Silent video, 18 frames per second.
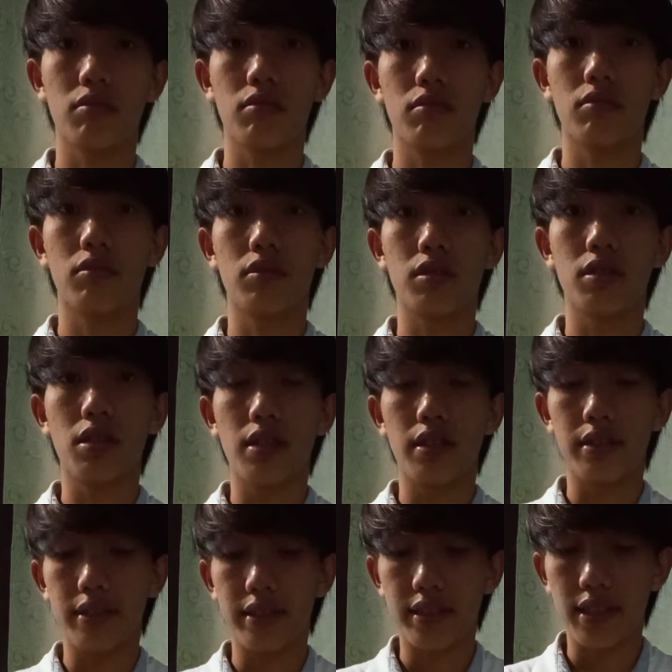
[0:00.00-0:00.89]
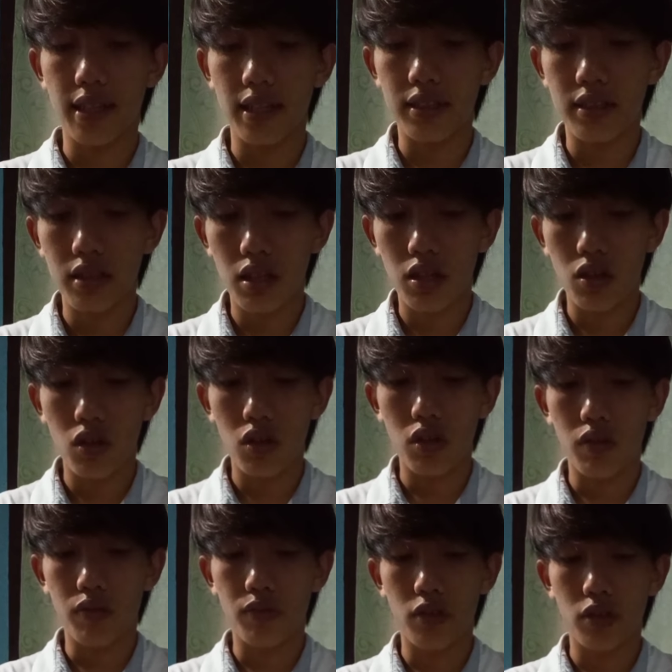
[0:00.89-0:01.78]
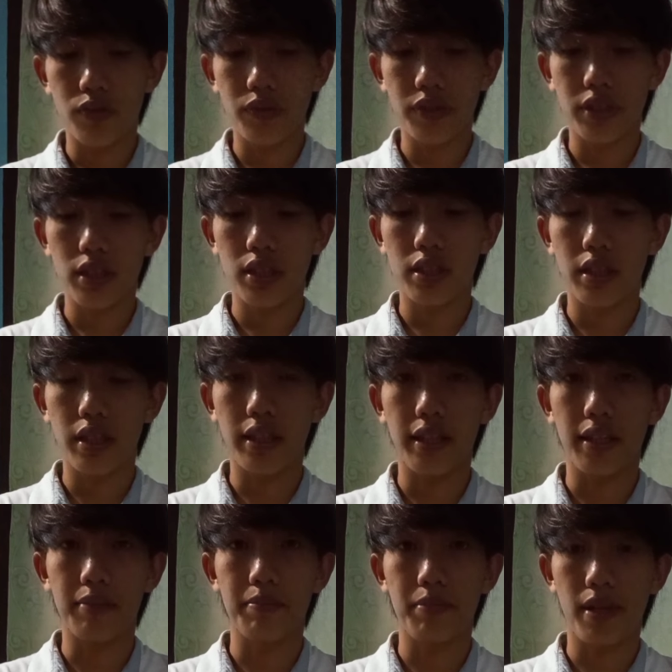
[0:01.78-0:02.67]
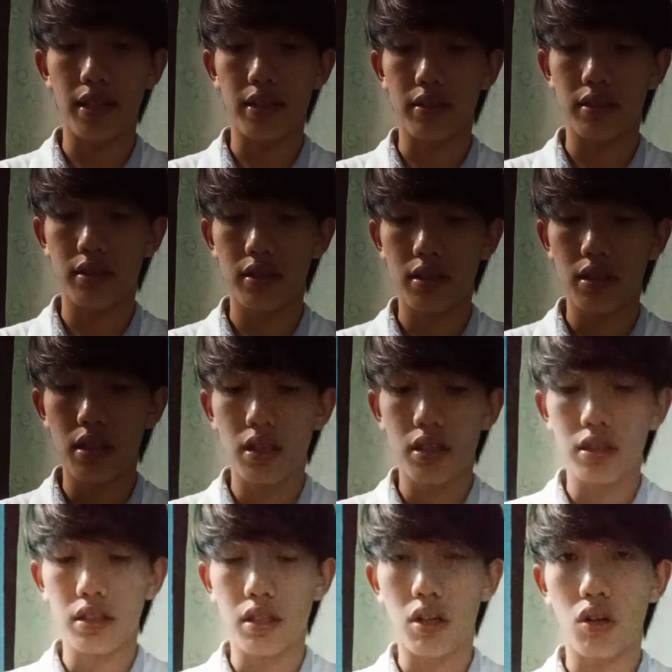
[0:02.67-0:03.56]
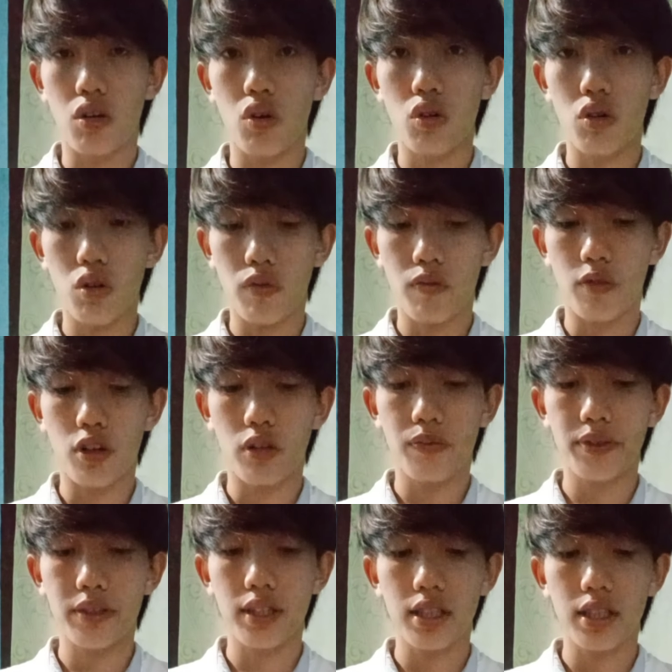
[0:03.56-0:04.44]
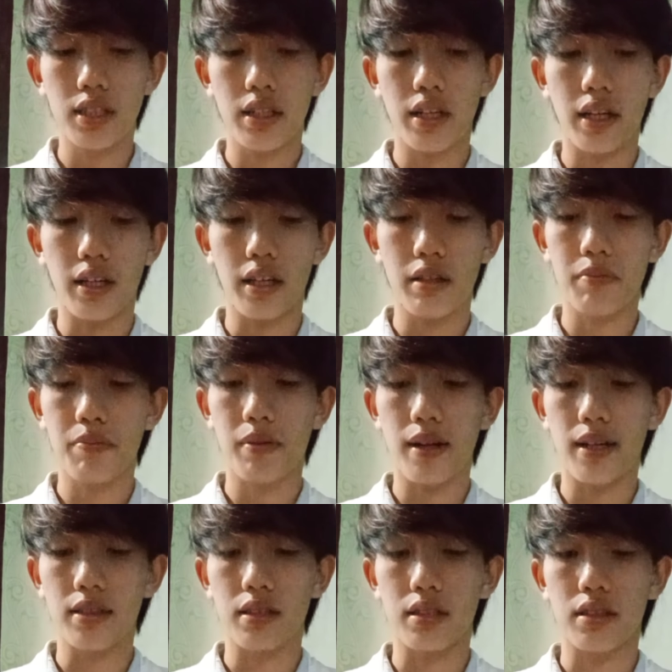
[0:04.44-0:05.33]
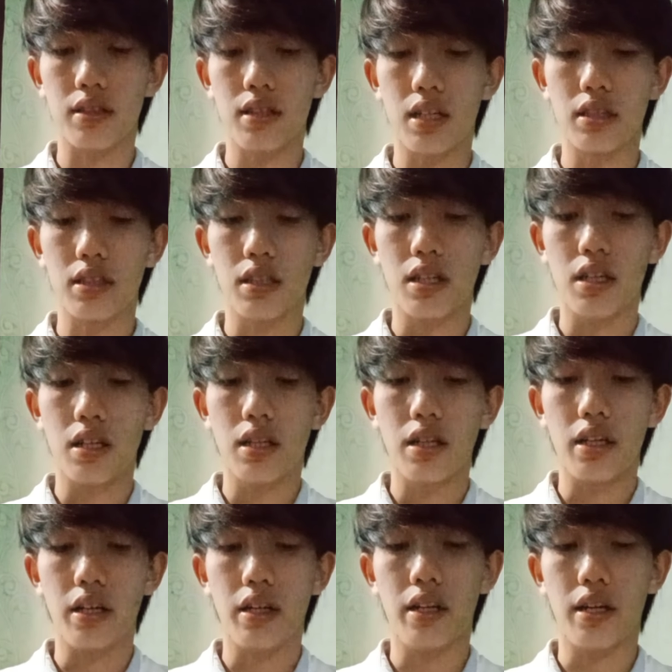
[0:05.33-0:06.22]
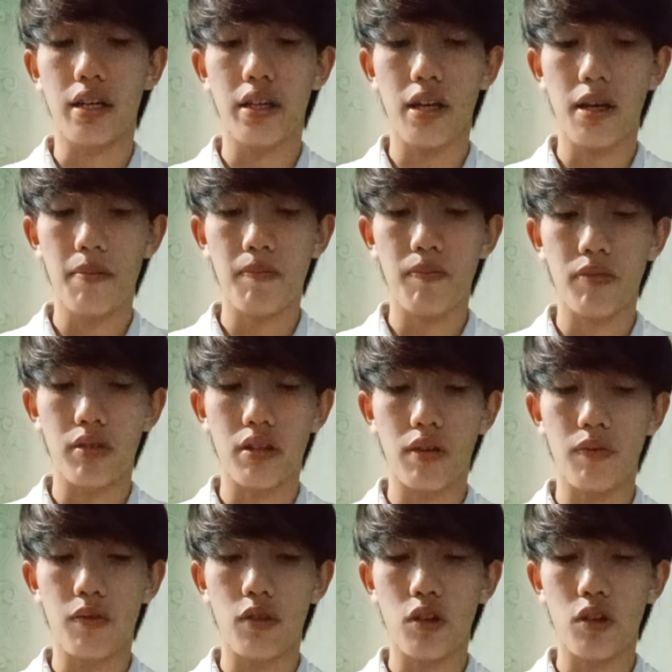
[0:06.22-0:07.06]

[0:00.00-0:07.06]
the role of porphyrin ring in plants. The role of porphyrin ring in plants is that in a heme, the porphyrin ring serves